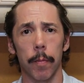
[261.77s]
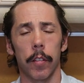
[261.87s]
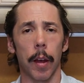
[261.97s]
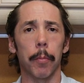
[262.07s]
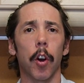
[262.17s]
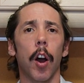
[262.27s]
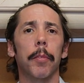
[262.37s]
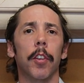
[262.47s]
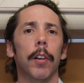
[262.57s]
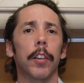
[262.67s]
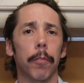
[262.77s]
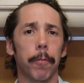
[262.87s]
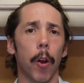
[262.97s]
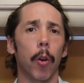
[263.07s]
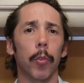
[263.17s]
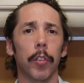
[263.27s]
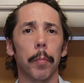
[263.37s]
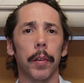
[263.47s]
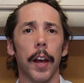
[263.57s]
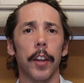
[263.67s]
Sometimes there are deferrals in
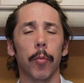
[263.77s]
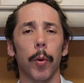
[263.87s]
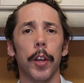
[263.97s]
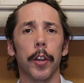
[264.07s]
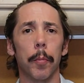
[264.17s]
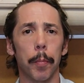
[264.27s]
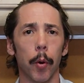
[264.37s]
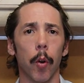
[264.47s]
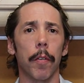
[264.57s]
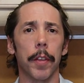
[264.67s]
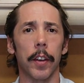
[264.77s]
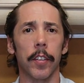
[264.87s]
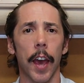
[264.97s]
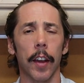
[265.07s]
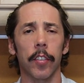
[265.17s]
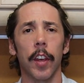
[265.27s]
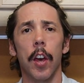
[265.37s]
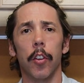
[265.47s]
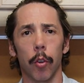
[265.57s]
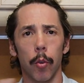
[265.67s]
place where you can put off that tax
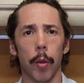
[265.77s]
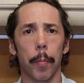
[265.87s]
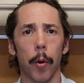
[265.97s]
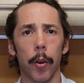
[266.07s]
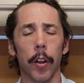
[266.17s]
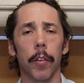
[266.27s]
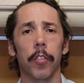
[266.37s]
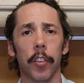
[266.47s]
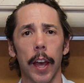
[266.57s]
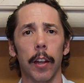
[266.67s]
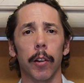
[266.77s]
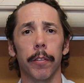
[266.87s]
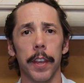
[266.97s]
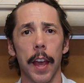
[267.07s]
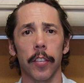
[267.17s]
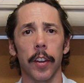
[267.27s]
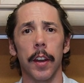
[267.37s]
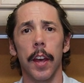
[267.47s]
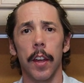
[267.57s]
to the point of sale of the asset